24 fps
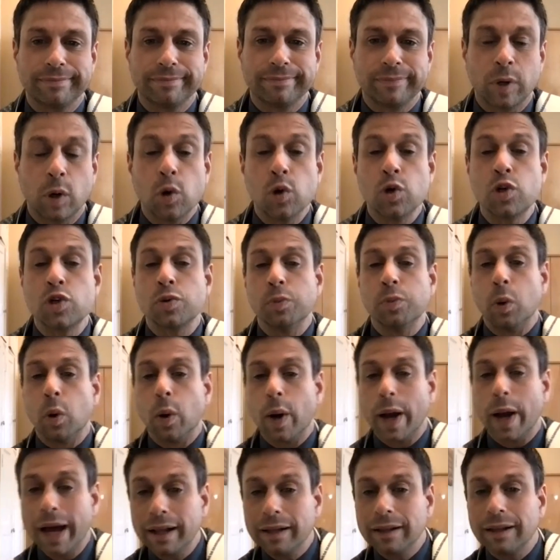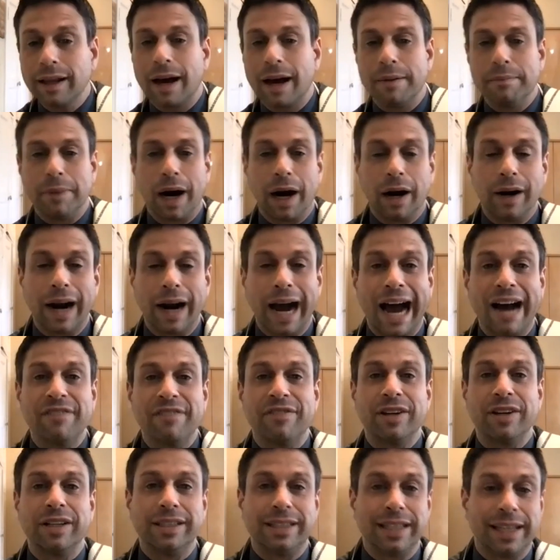Ushmuel Amar
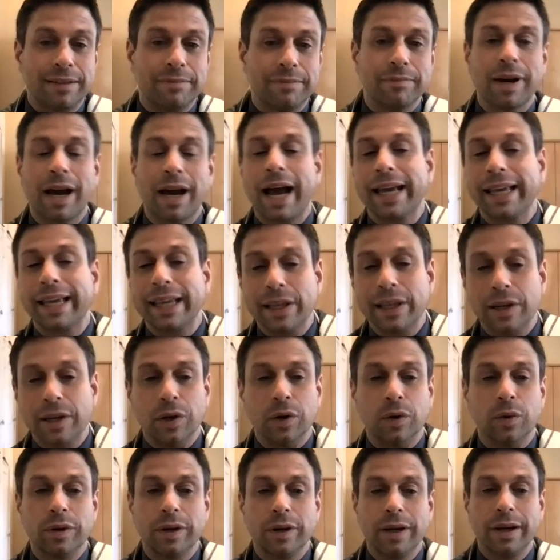avadim hayinu.